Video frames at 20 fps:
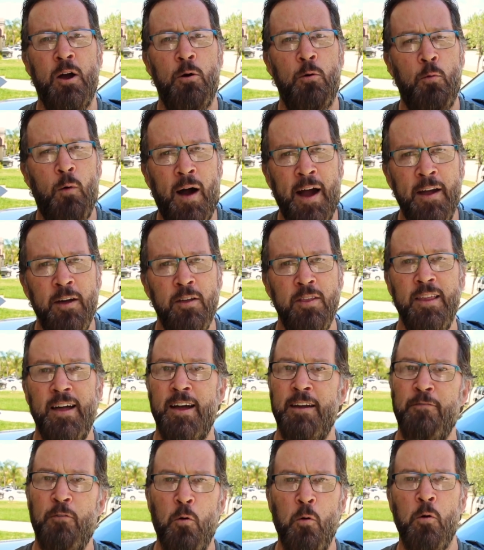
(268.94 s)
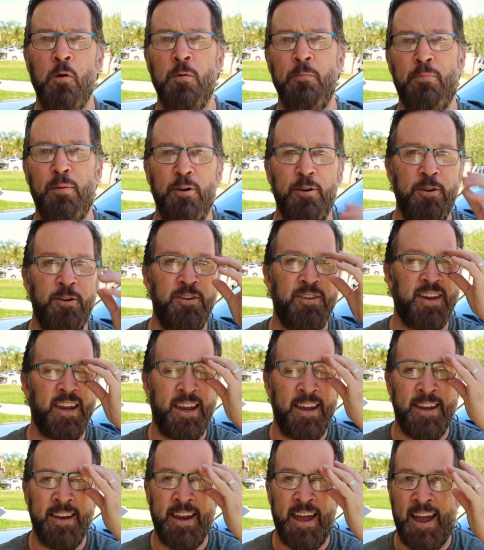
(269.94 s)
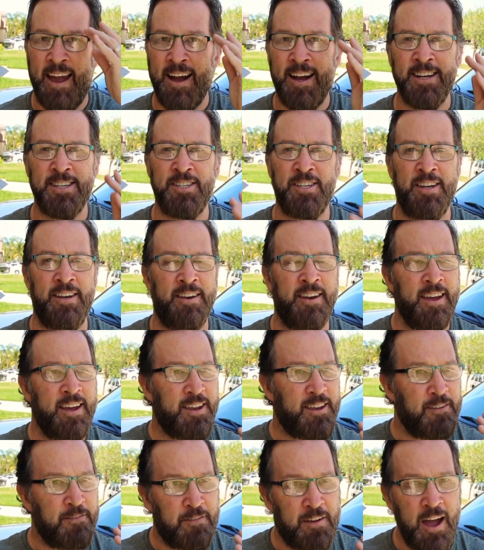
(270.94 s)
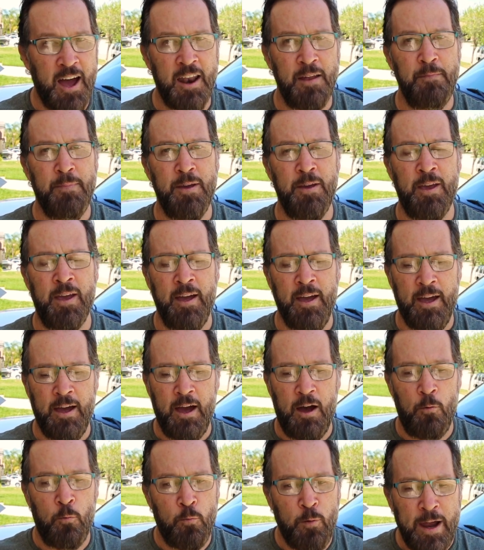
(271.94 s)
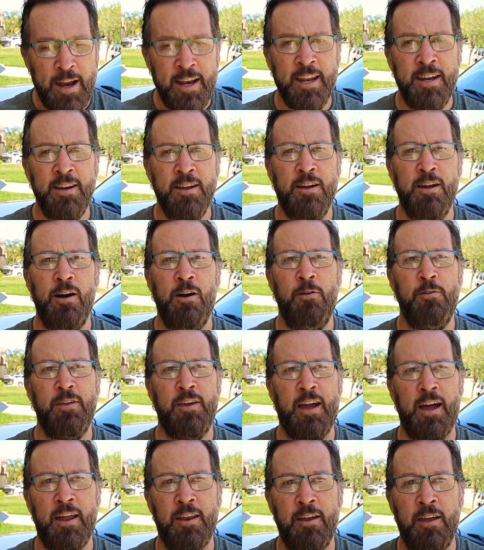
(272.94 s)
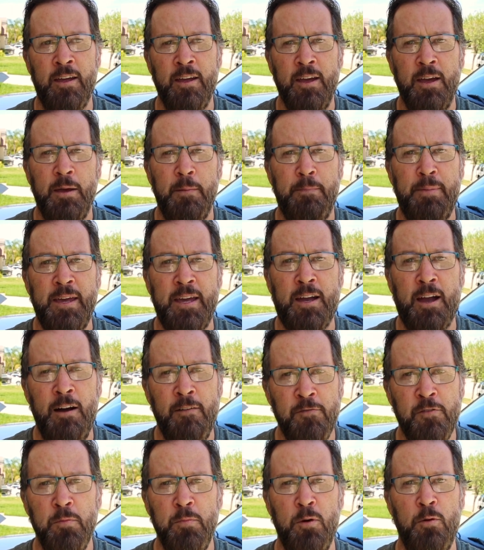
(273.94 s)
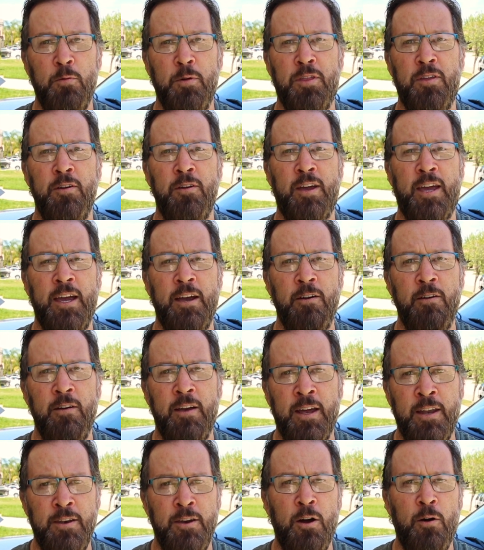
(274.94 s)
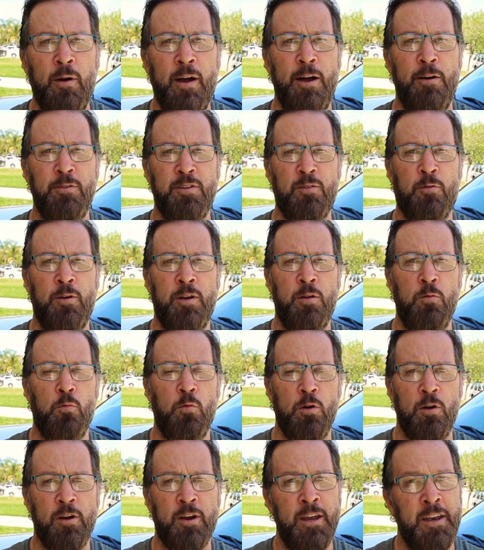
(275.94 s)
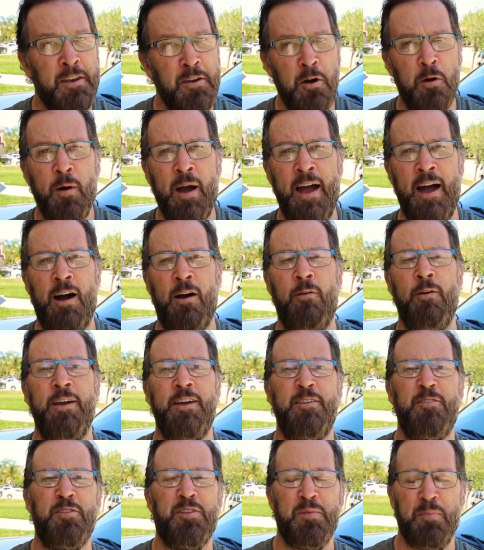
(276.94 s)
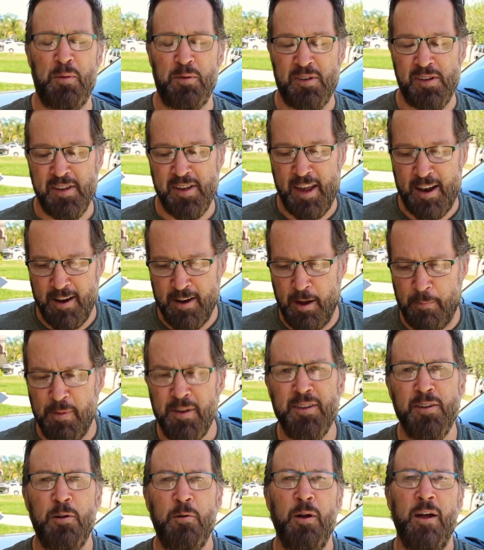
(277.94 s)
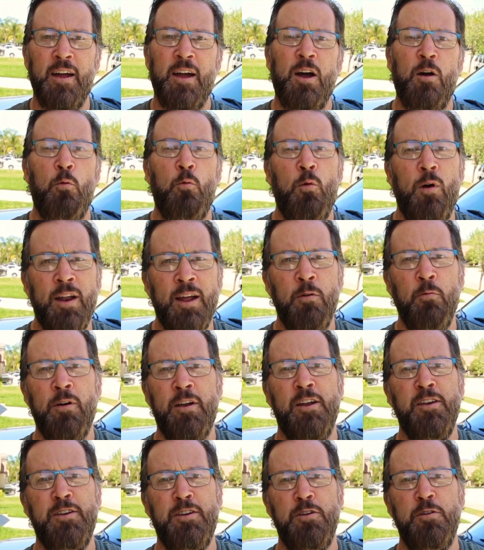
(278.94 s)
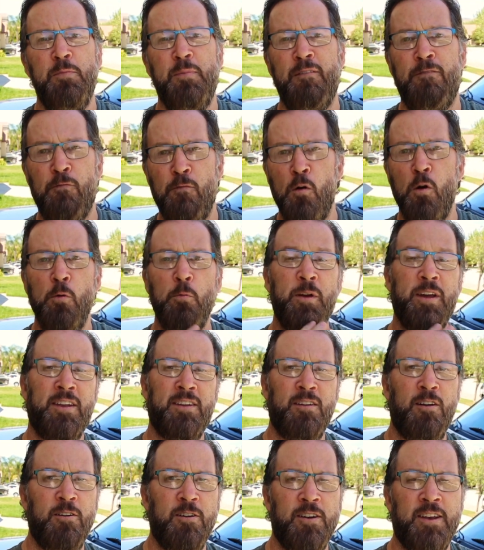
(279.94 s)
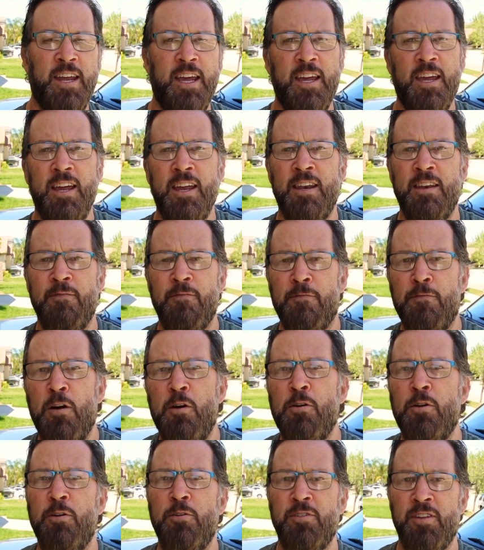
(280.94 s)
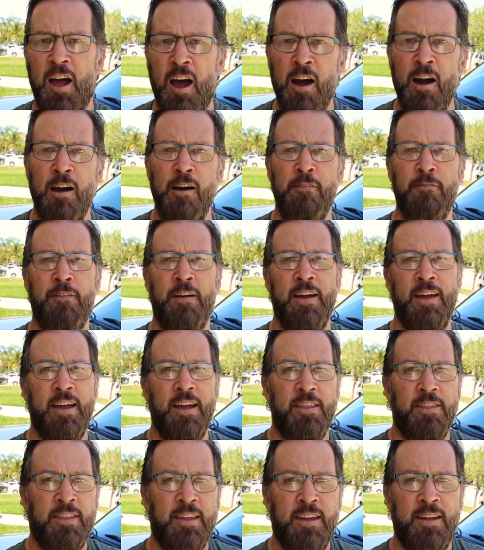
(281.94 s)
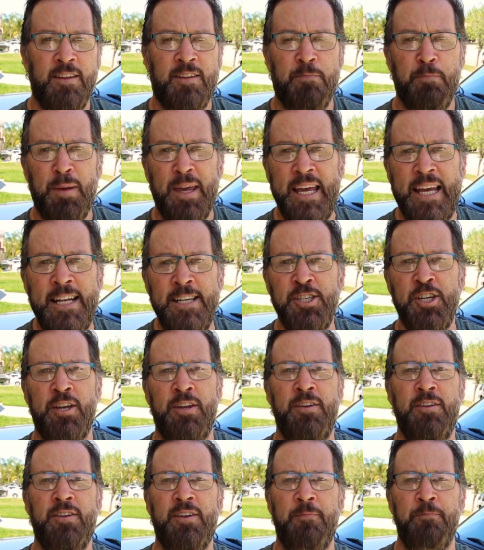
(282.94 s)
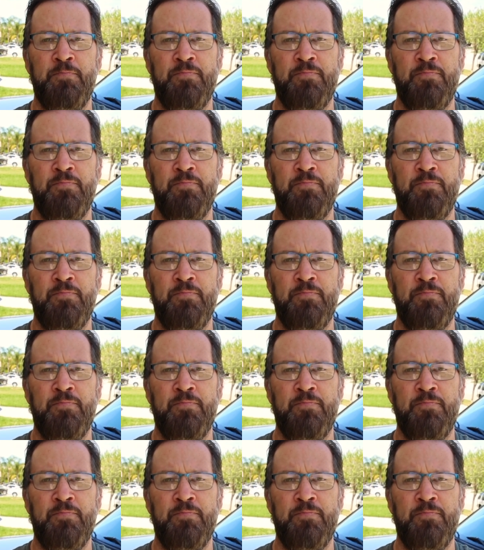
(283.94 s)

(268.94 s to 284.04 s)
wildlife or birds in action. You've got to be ready to go, and you got to be comfortable with your gear and know how it's going to work and know how you're supposed to set it up. And so what I want to do before we start taking photos of these pigeons